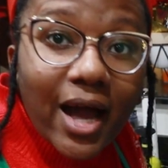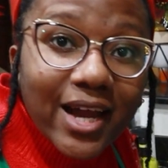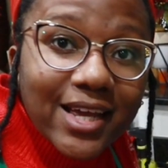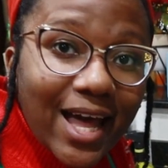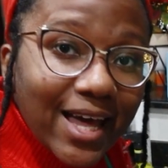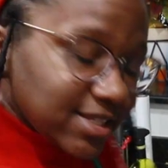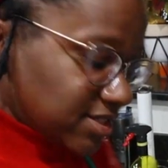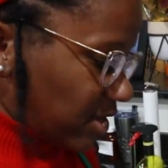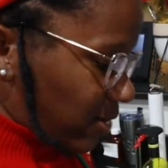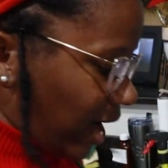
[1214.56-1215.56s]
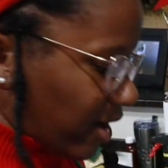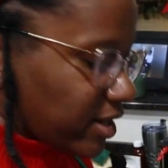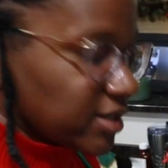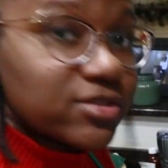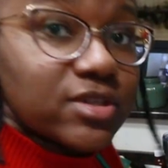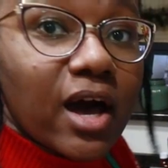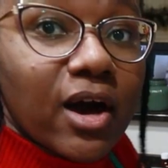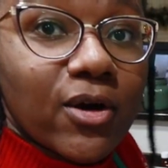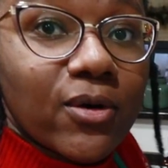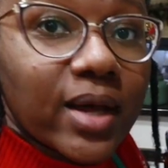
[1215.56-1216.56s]
All right, guys, so our
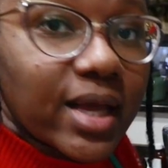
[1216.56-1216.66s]
dough